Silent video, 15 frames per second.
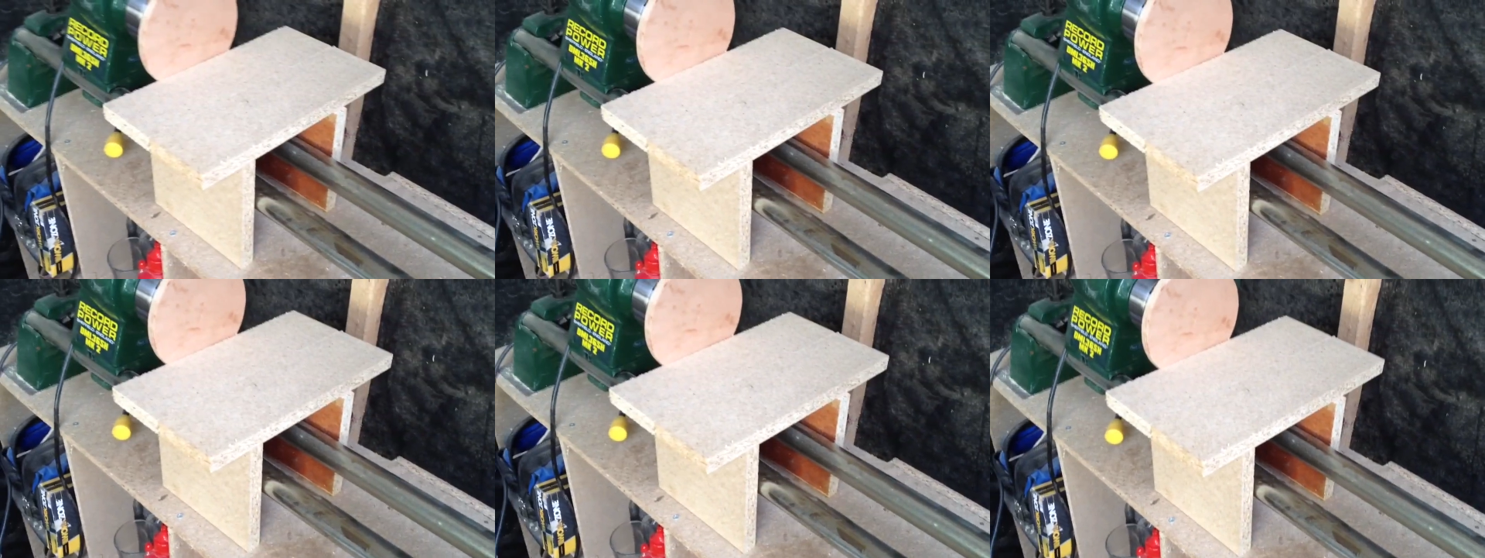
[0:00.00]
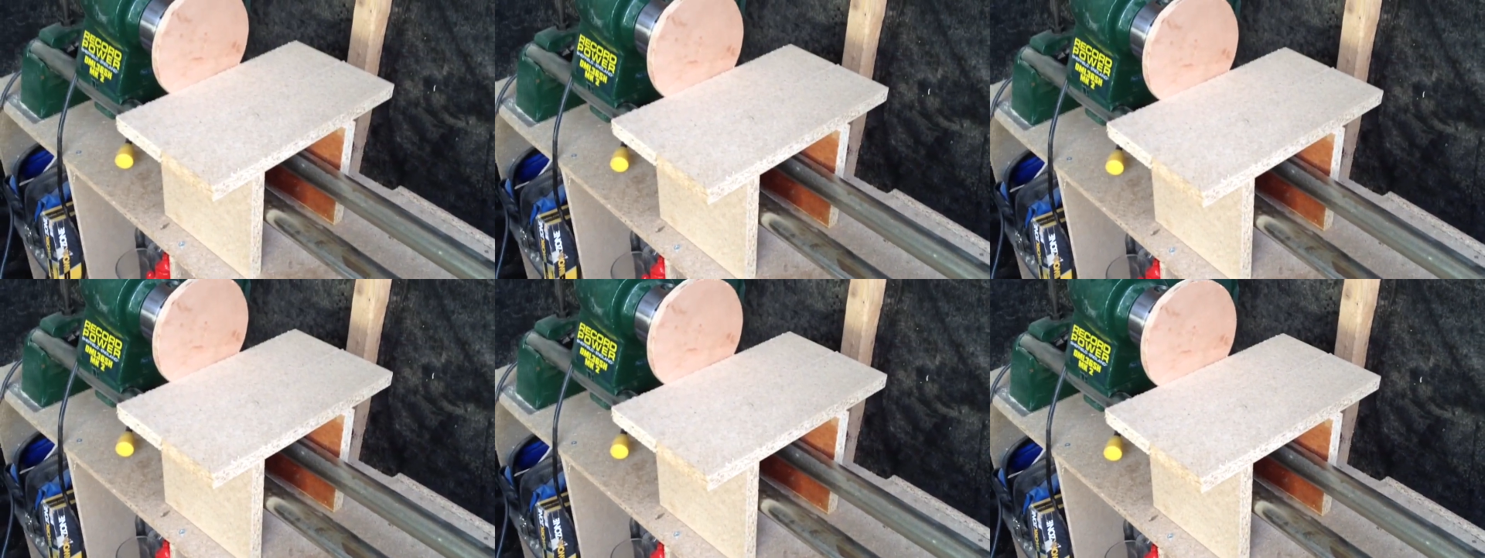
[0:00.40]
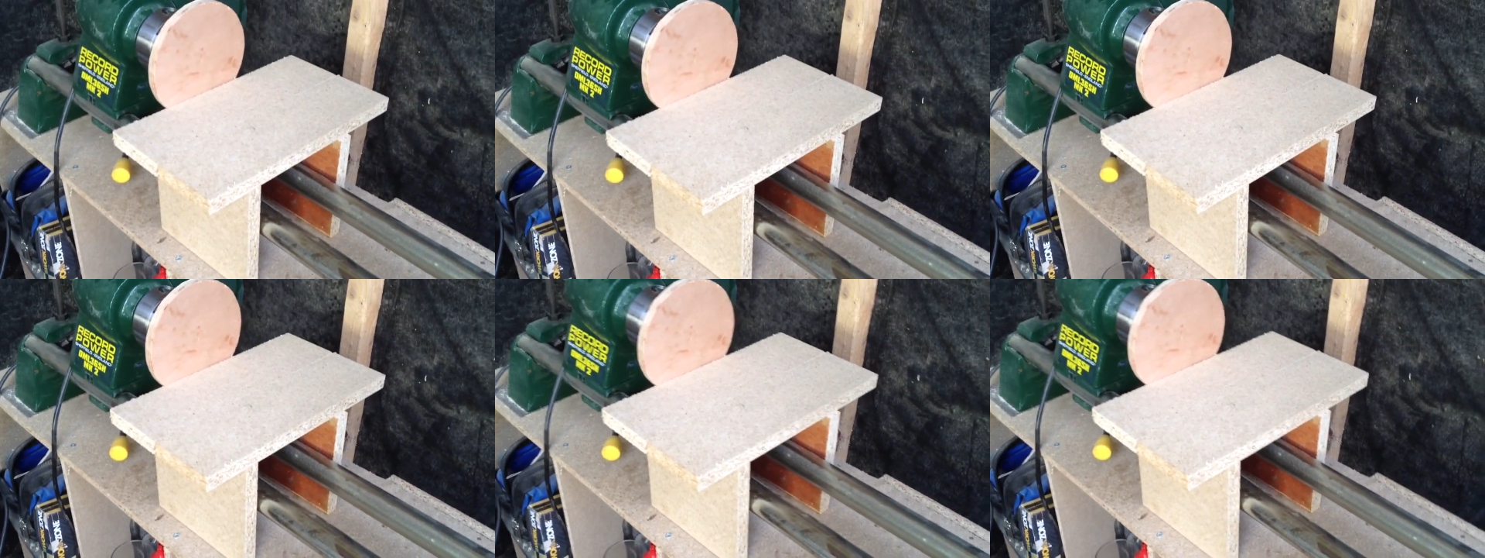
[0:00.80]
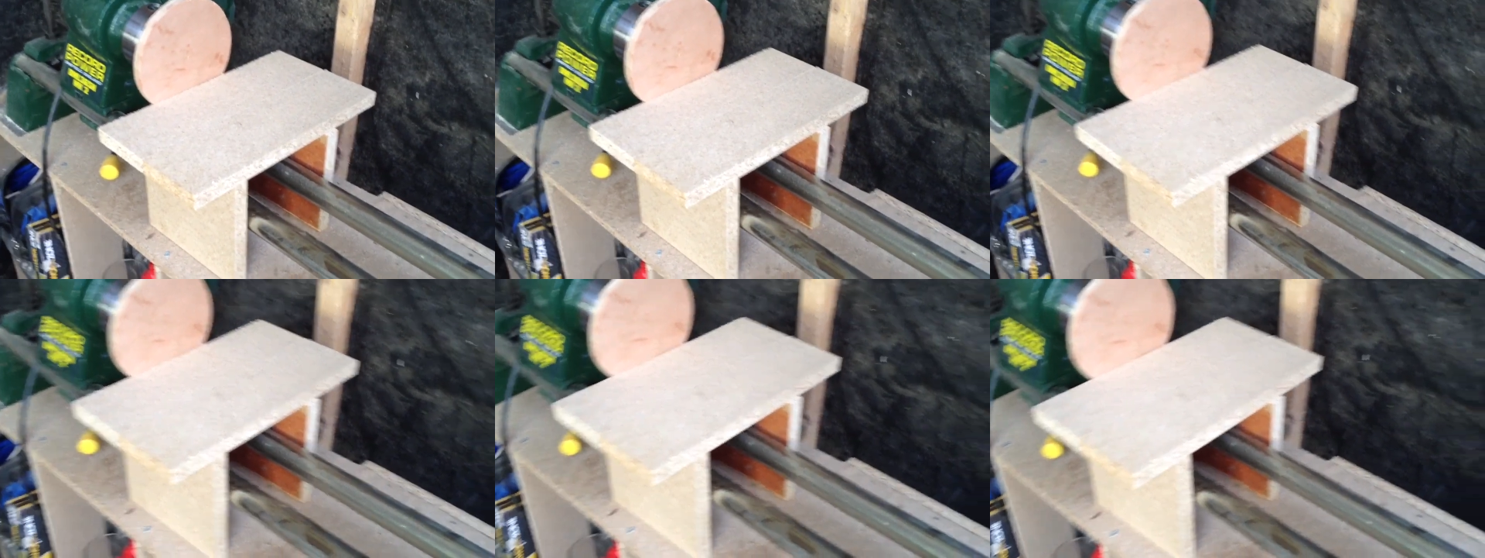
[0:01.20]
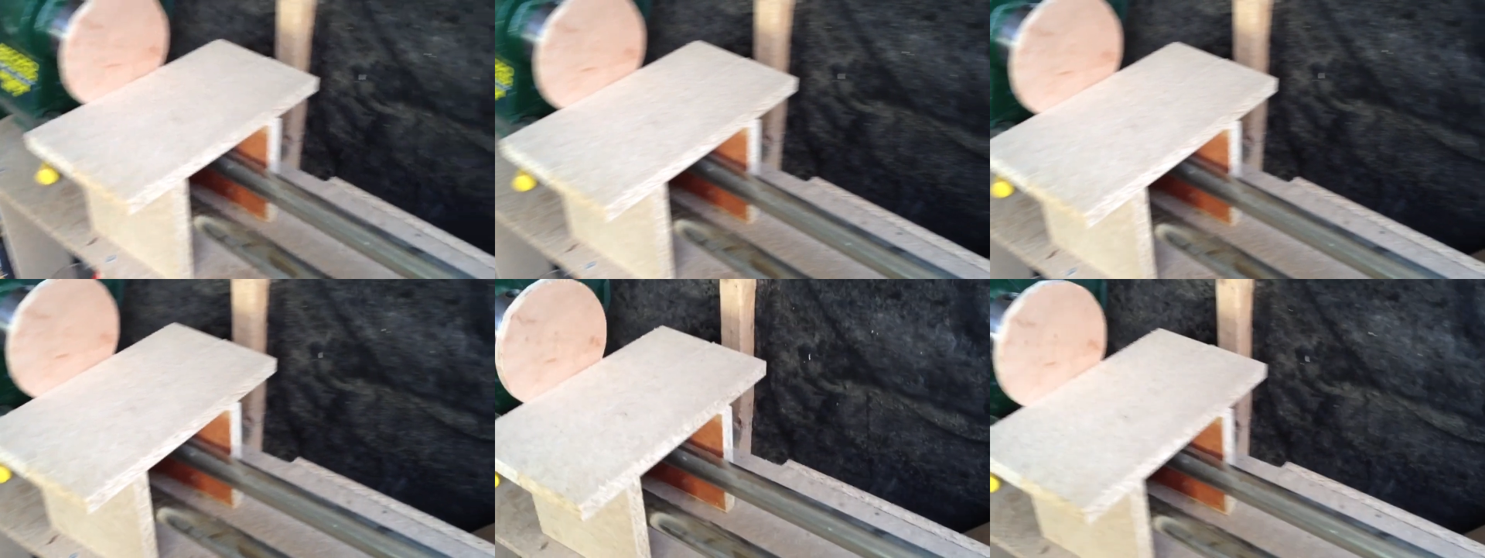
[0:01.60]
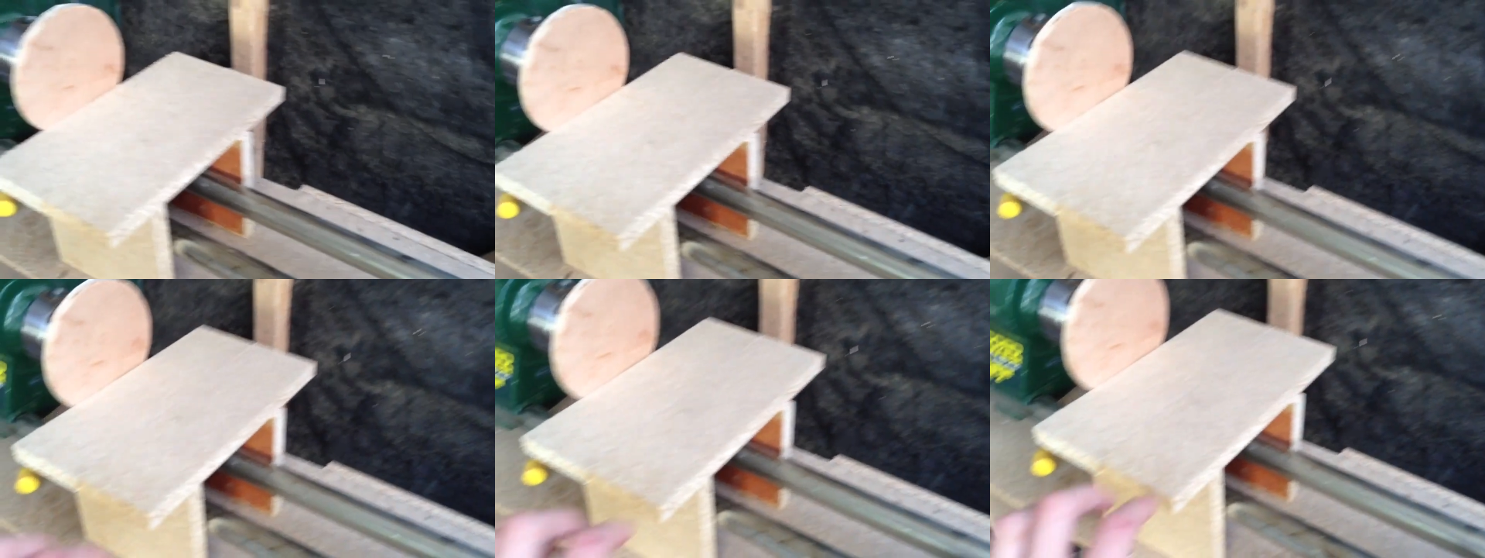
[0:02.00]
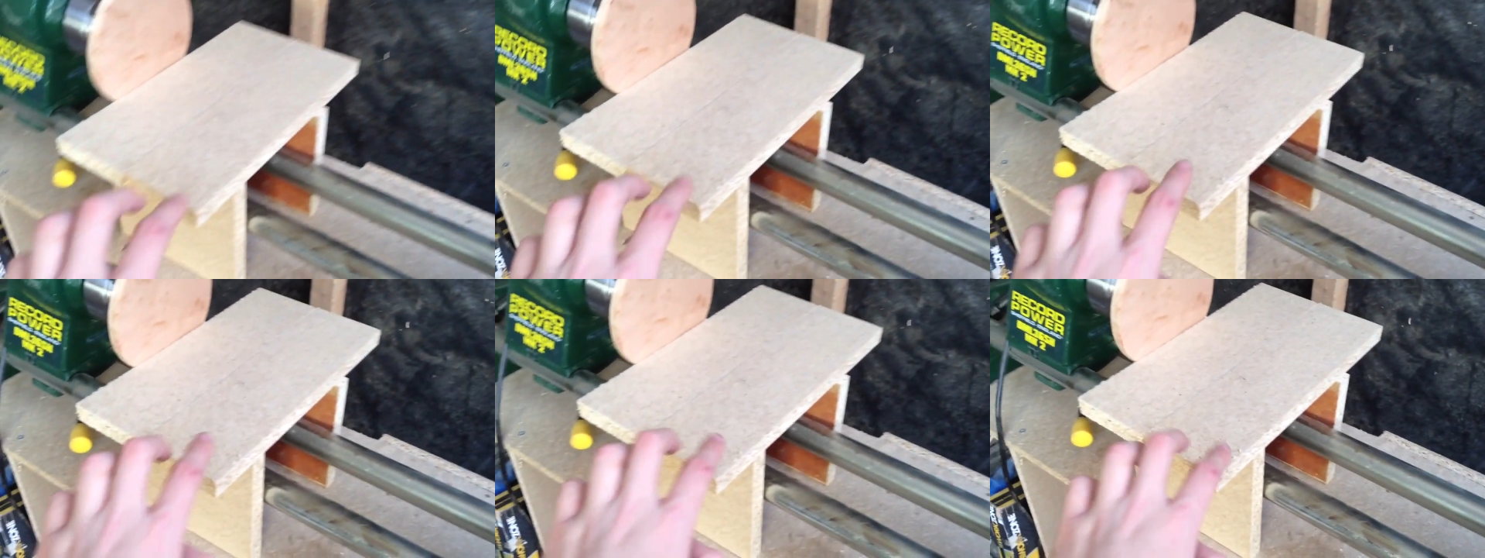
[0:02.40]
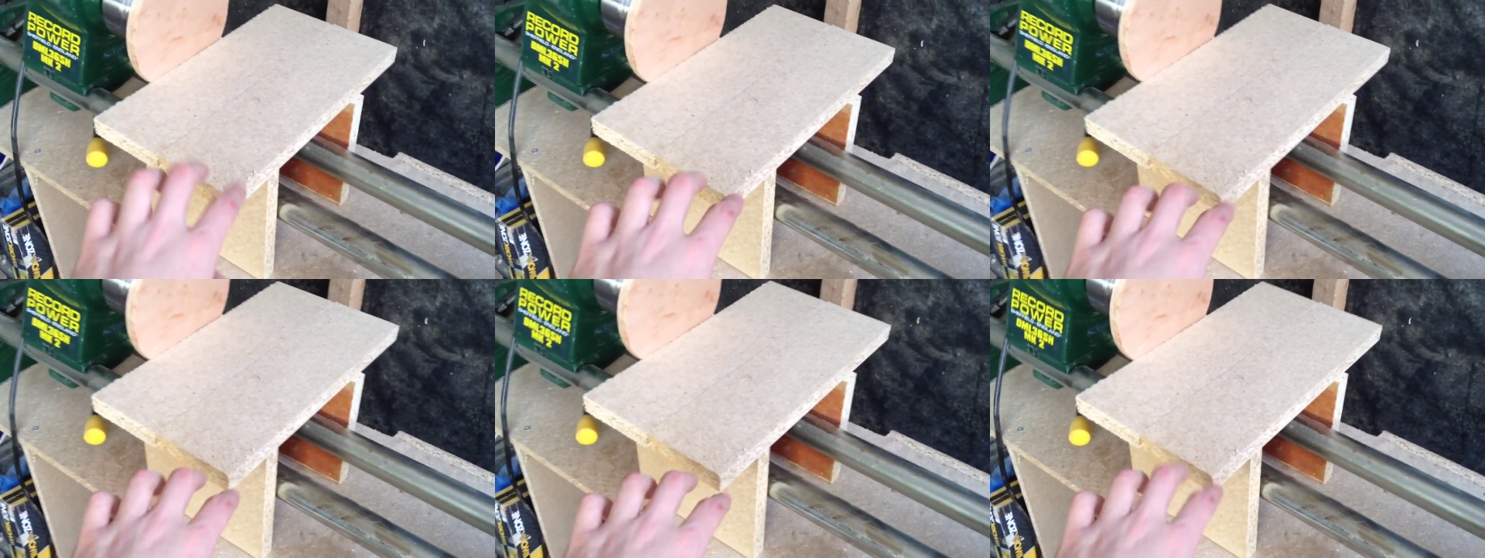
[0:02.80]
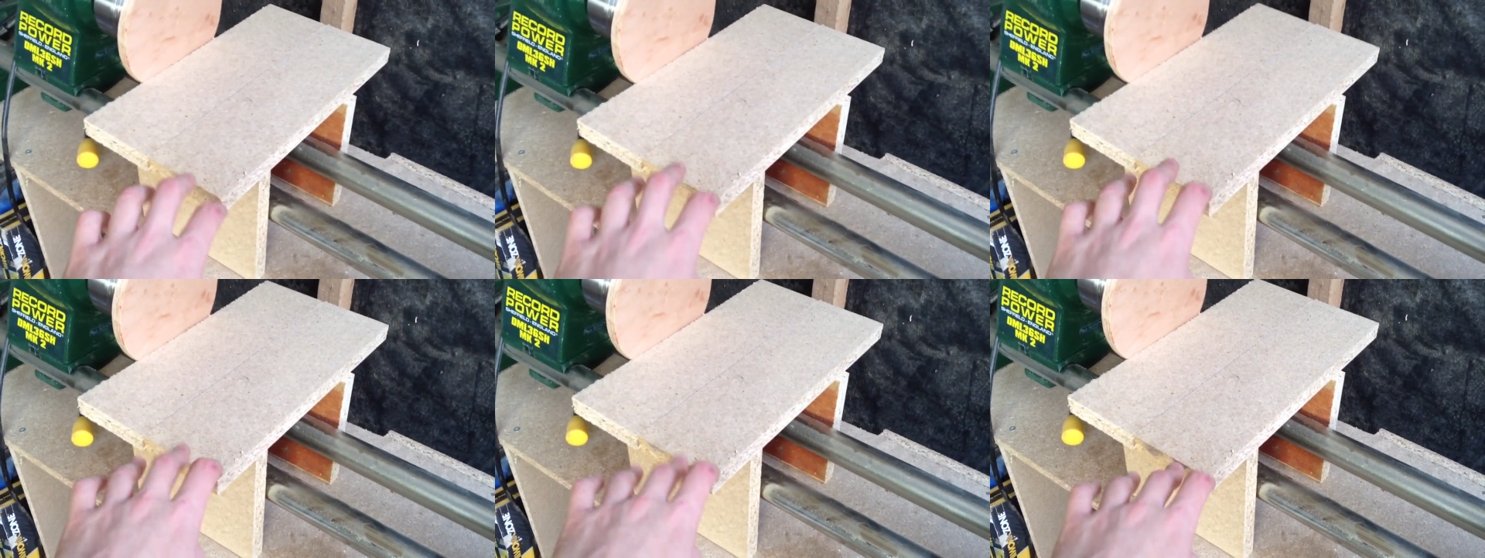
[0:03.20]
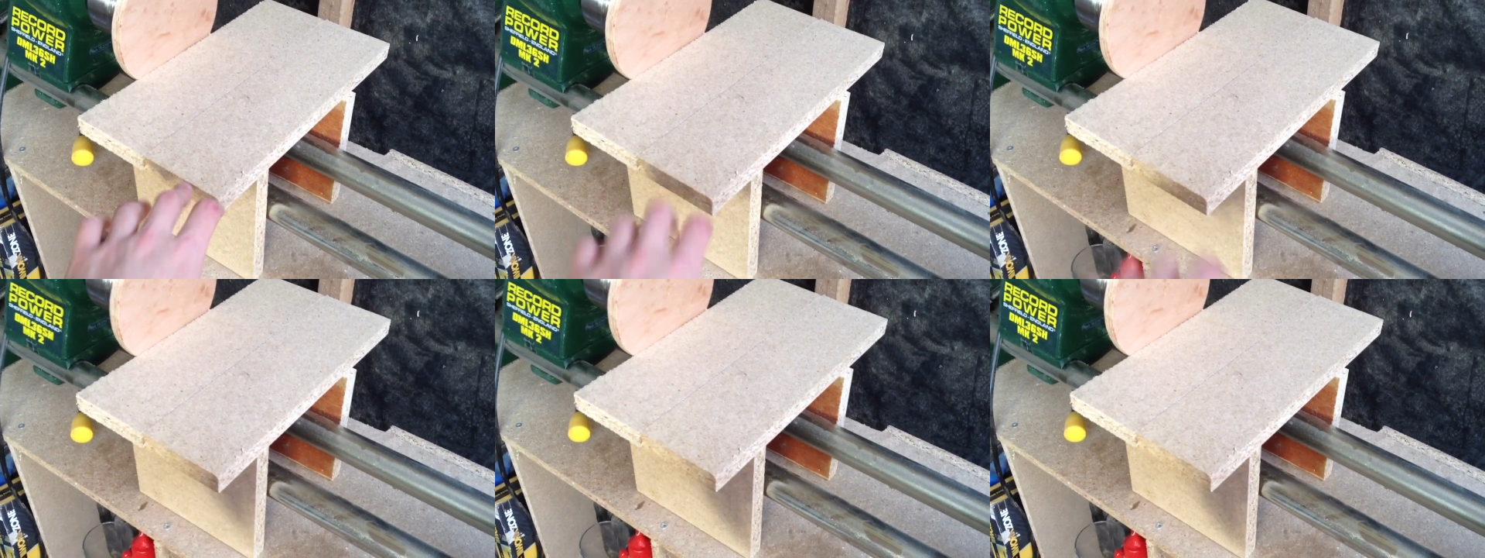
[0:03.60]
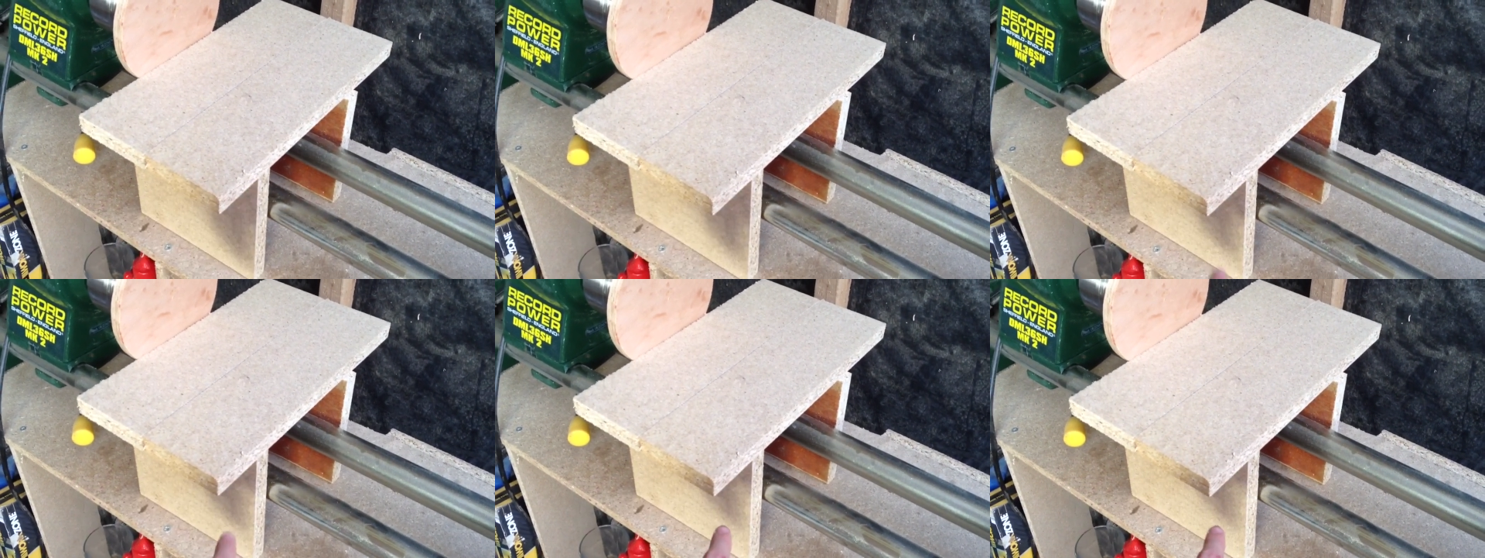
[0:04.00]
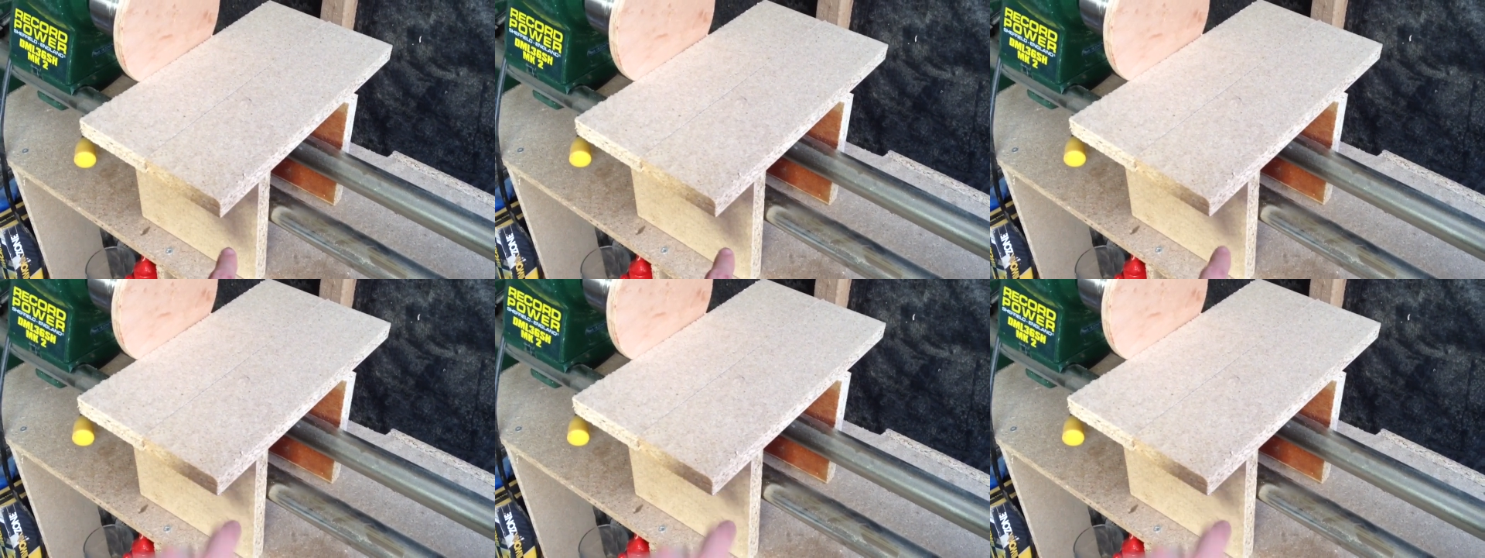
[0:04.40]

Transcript: [unreadable: no face in view]